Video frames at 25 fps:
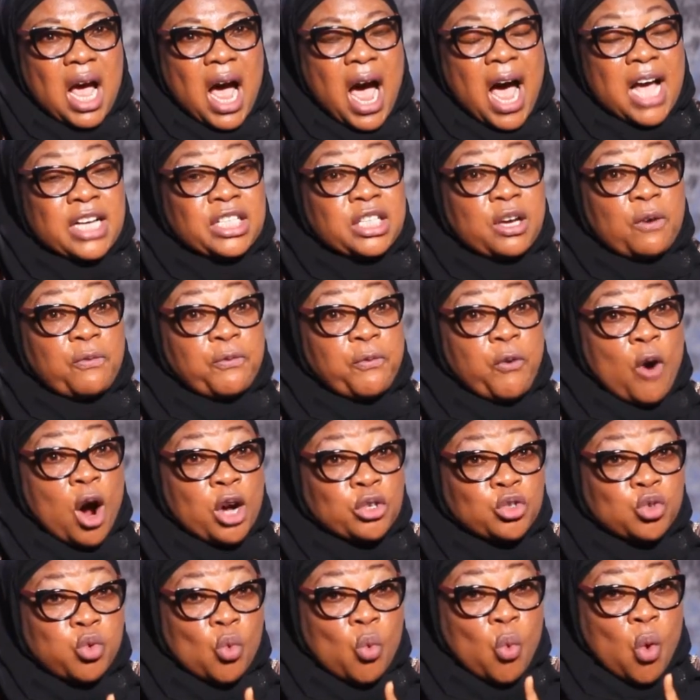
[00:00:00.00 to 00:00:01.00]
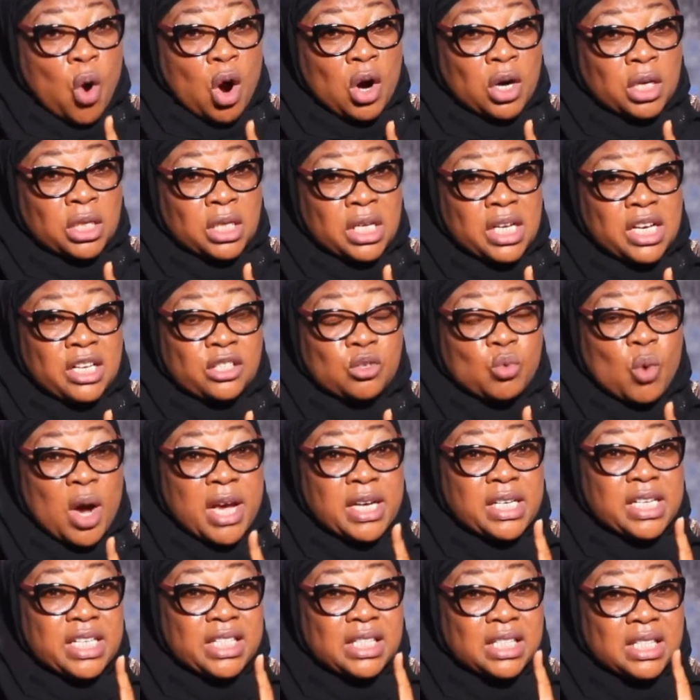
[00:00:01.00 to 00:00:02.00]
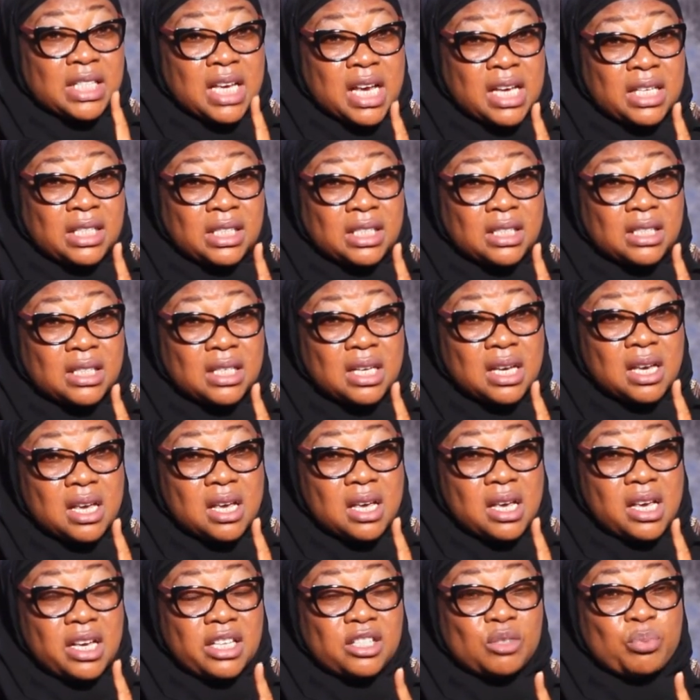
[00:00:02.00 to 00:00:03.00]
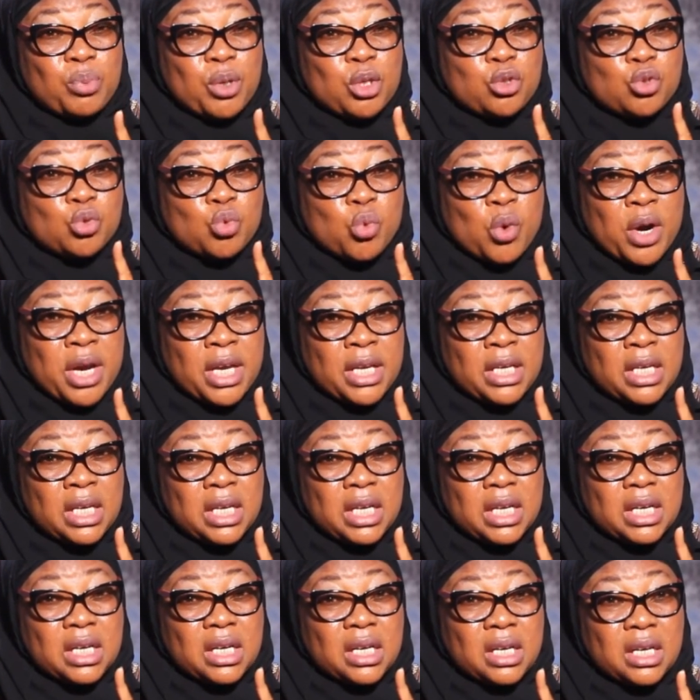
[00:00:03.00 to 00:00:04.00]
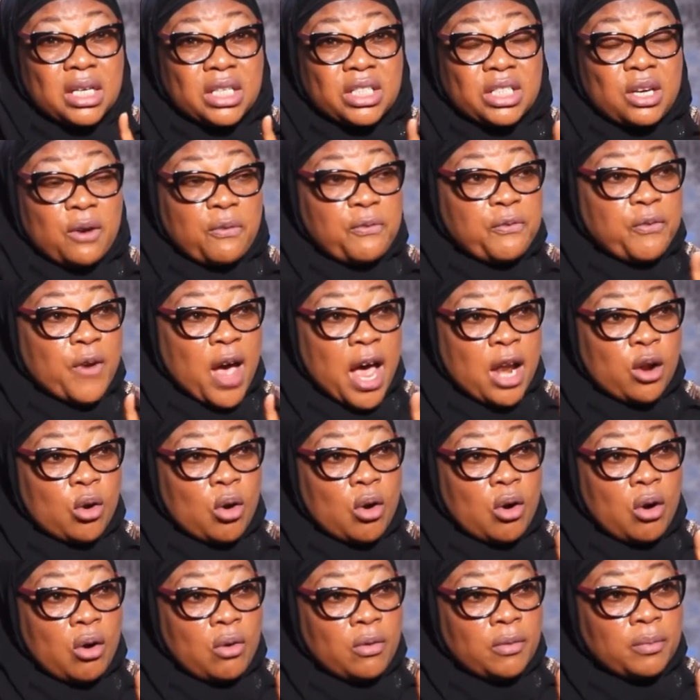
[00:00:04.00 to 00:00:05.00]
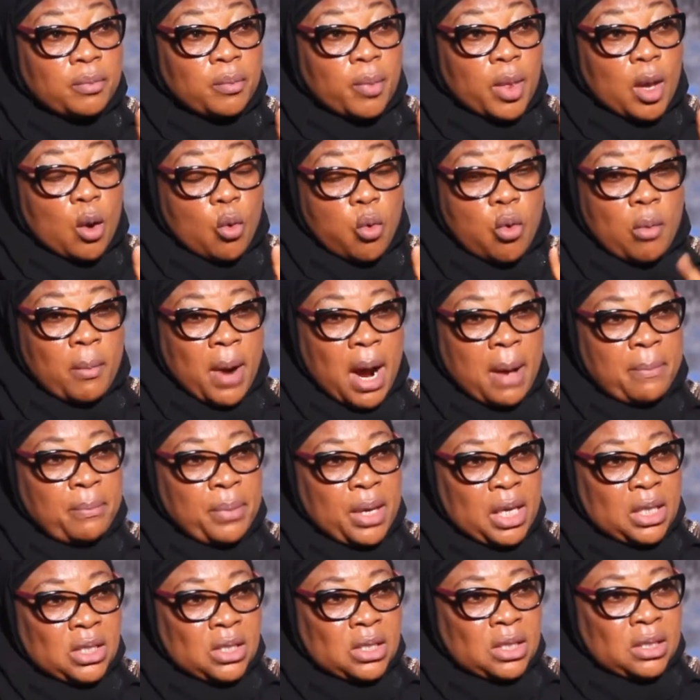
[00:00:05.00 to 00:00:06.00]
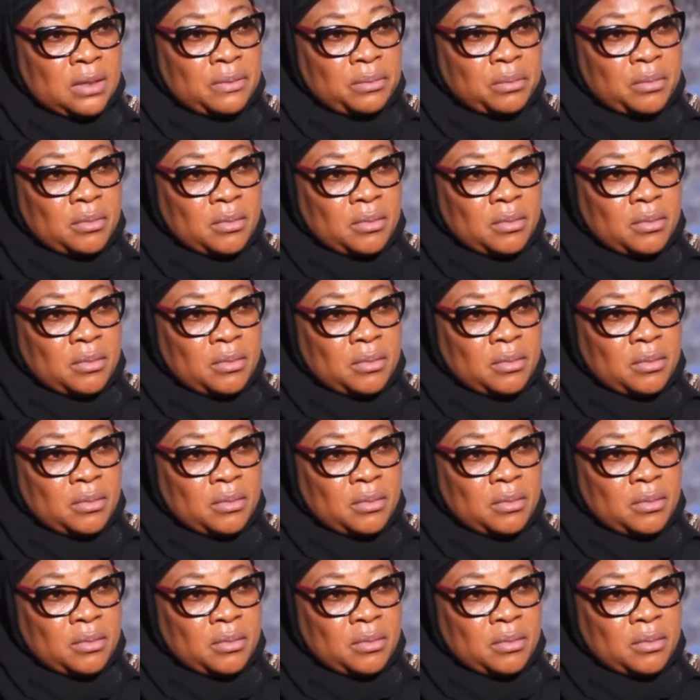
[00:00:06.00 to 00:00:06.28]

And the fourth one is when the sins is between the fellow human beings,